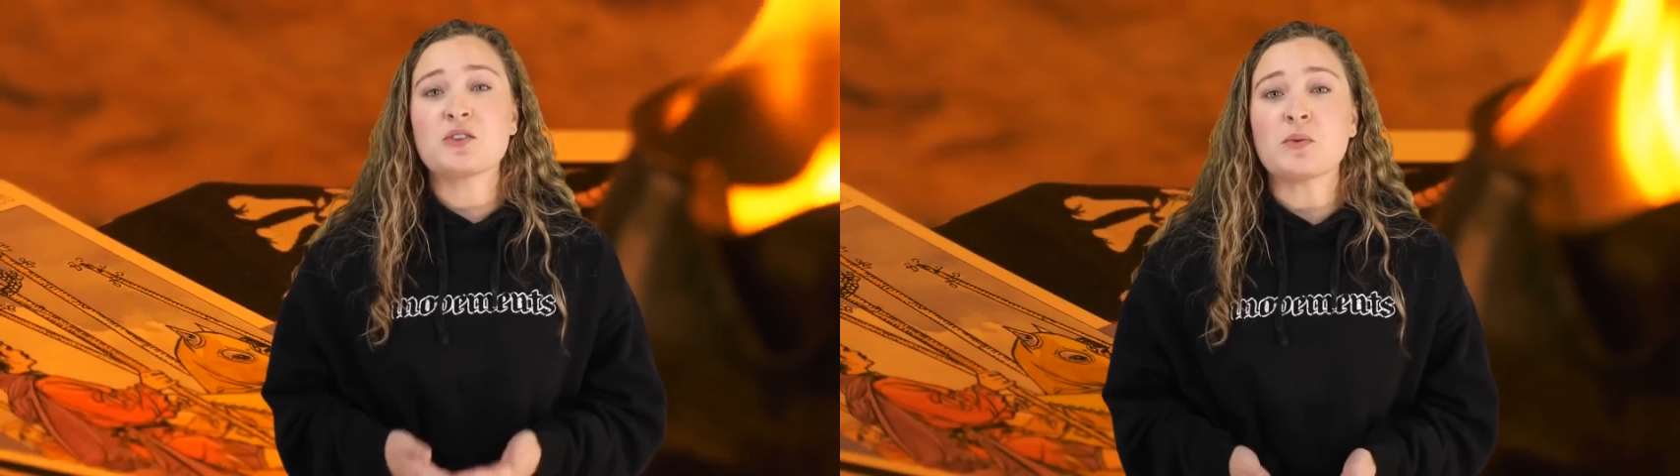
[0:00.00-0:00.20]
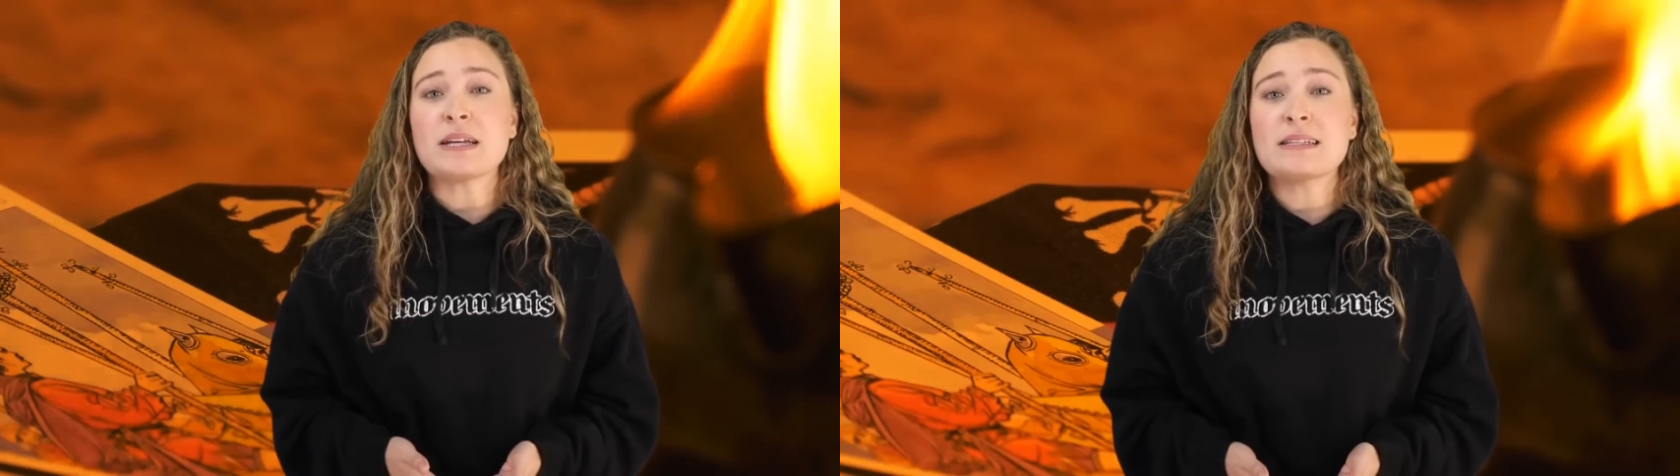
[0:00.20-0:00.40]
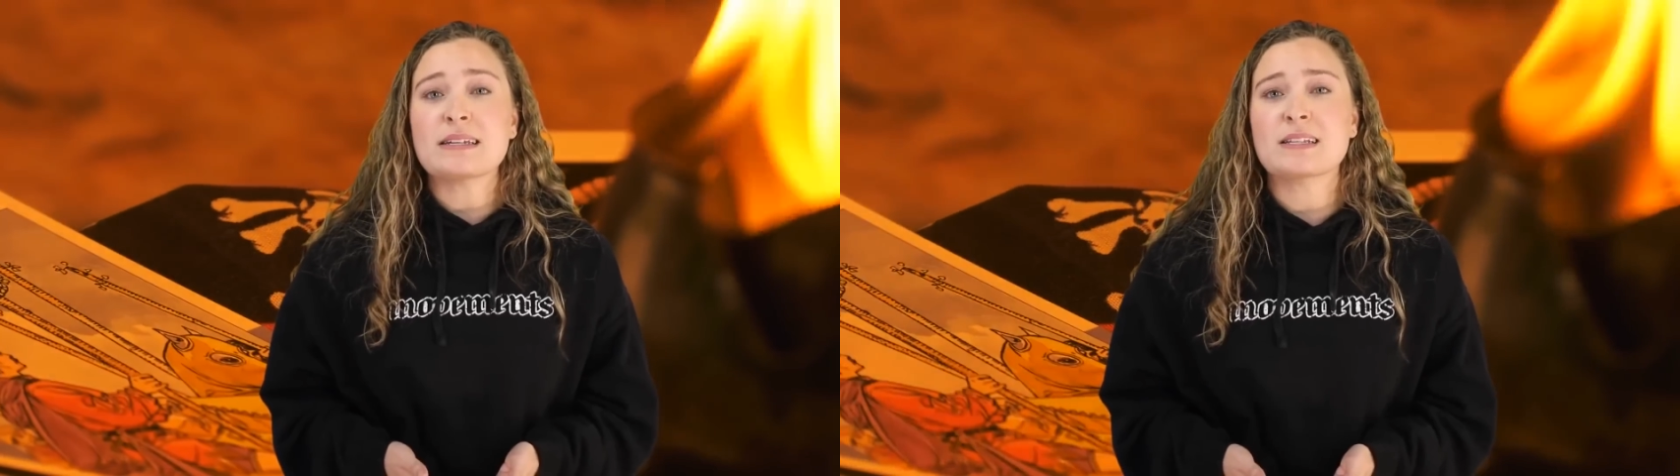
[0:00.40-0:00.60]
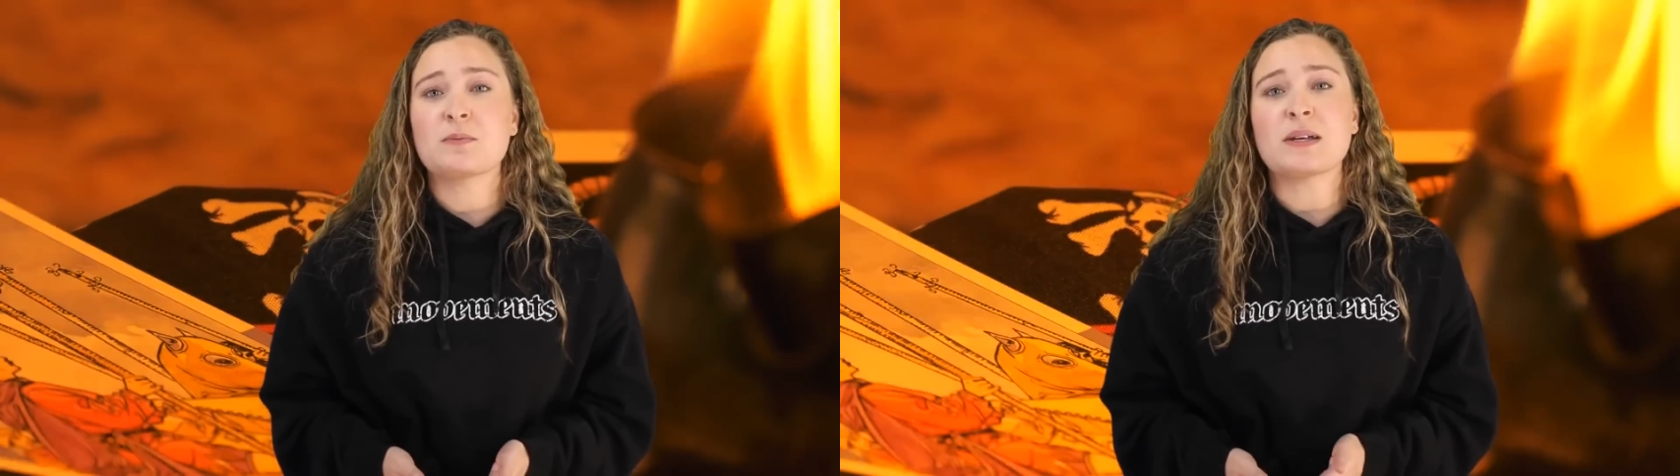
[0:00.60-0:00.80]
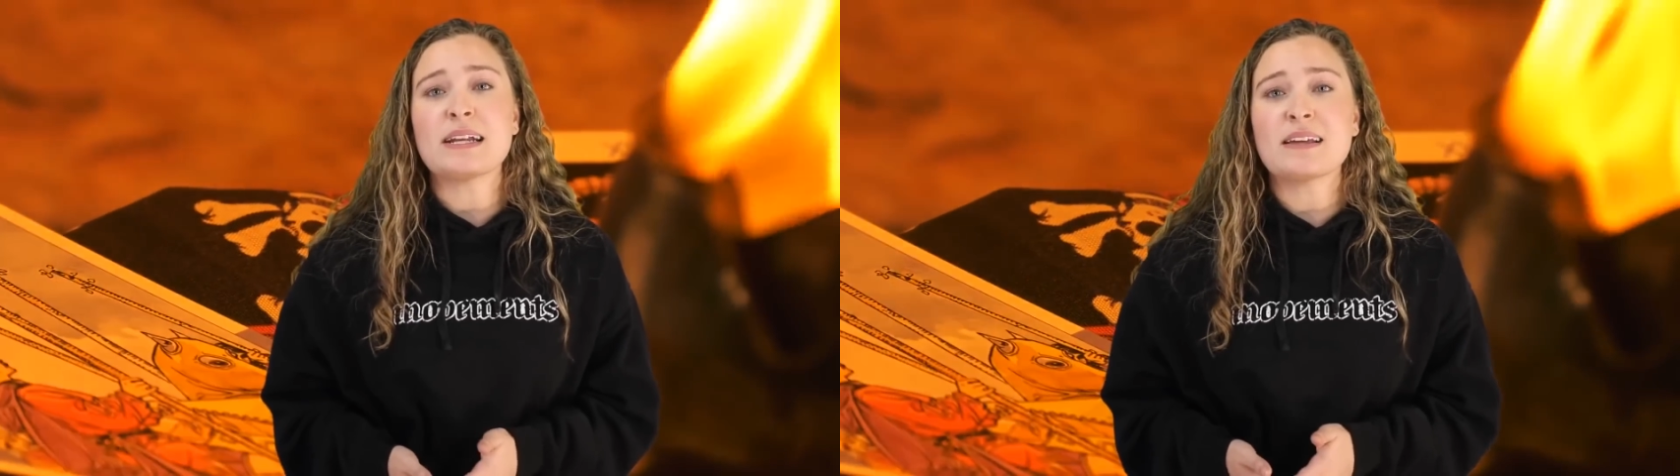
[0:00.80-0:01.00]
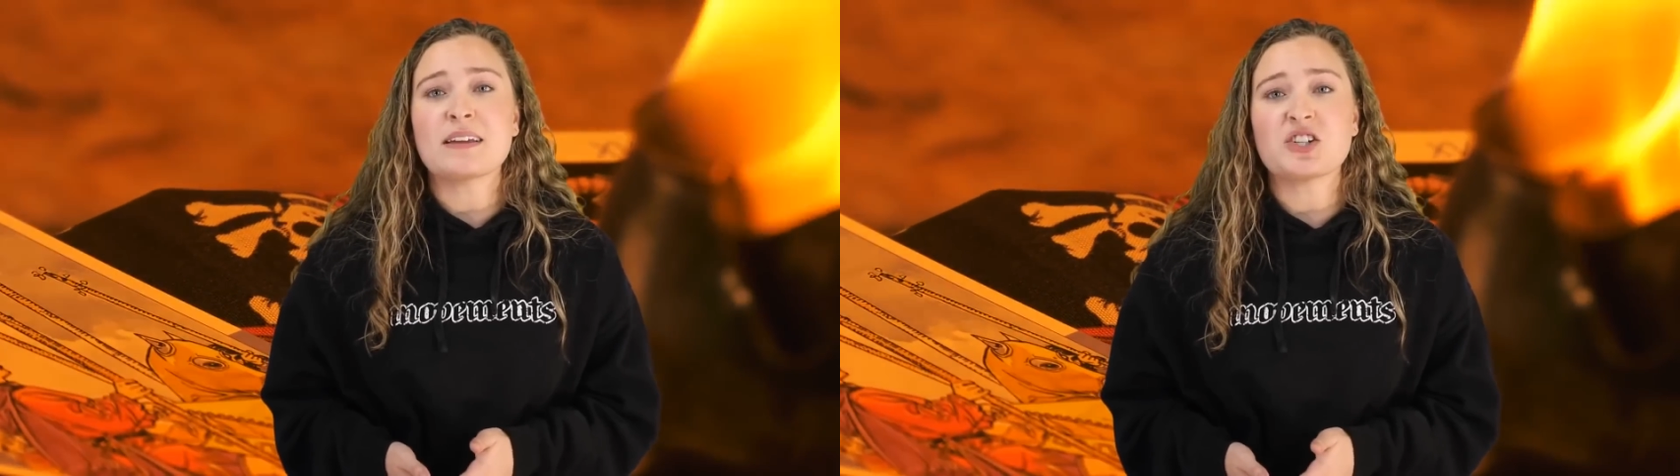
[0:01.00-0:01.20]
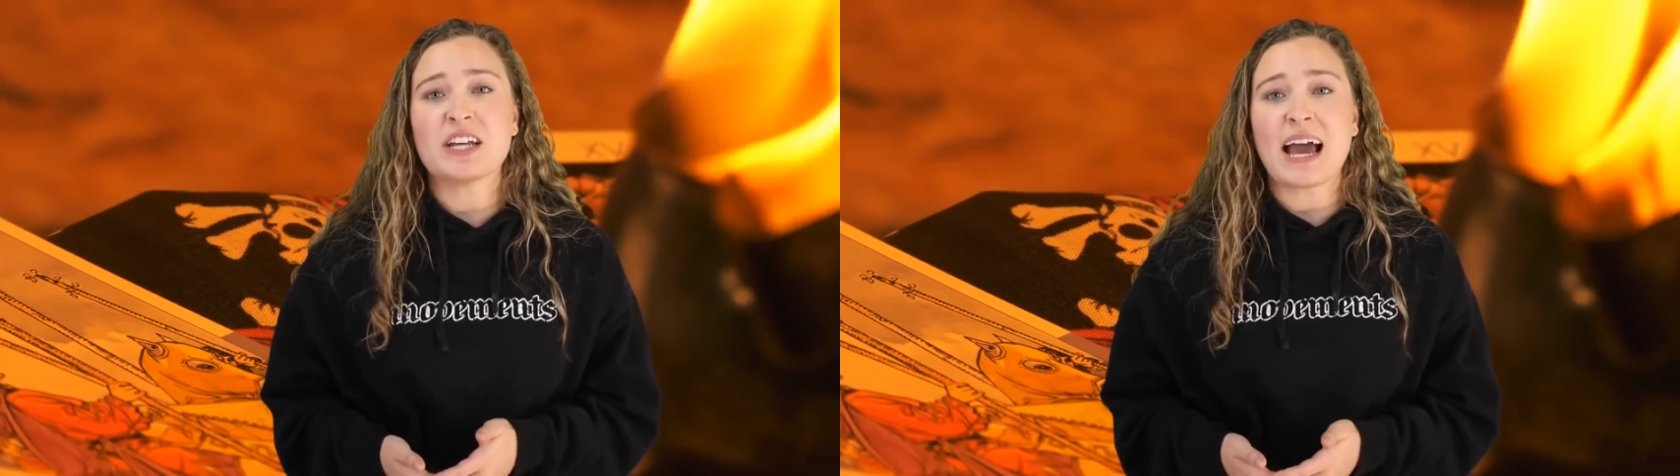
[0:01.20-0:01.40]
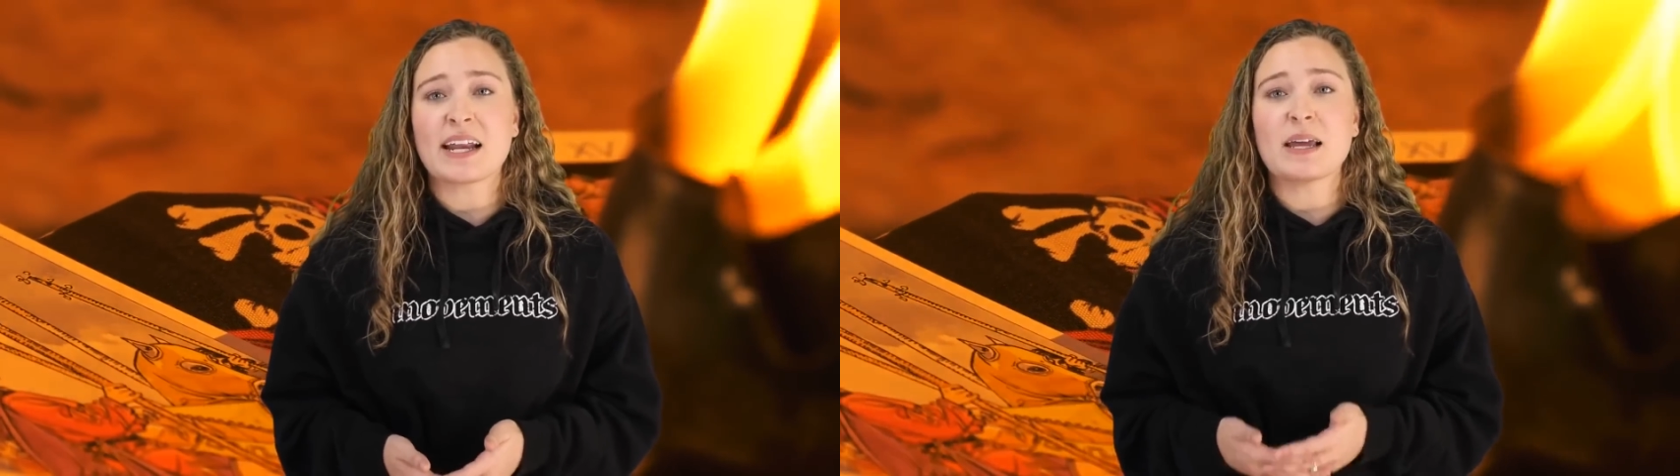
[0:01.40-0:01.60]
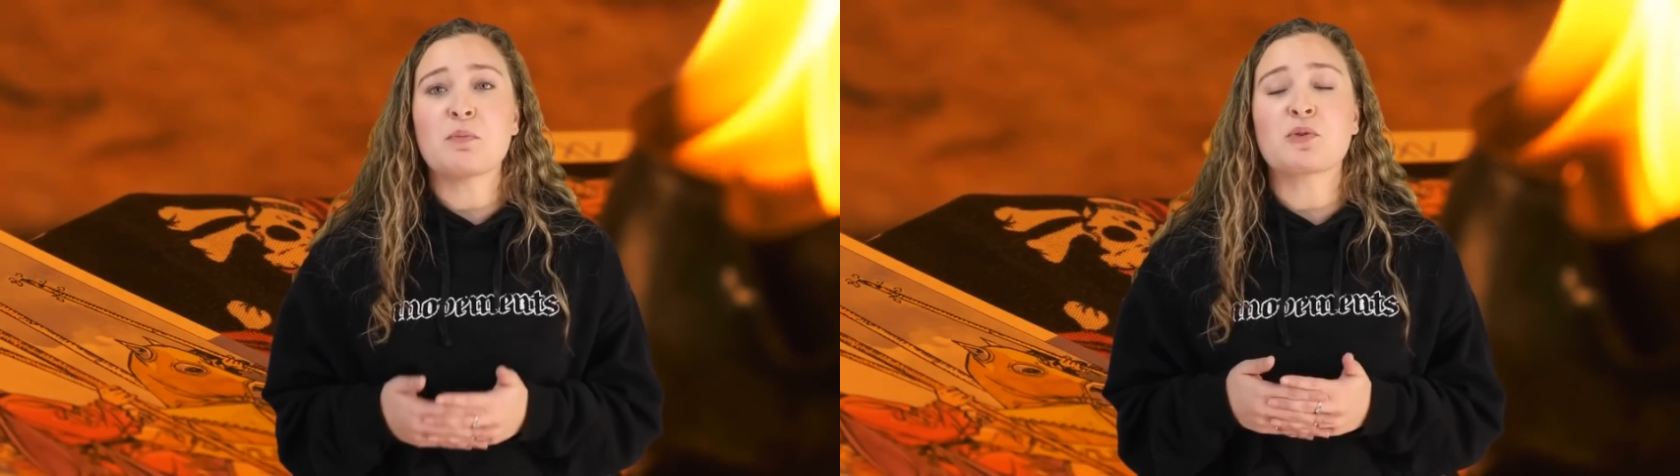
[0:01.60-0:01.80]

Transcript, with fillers: tweets explaining that she had a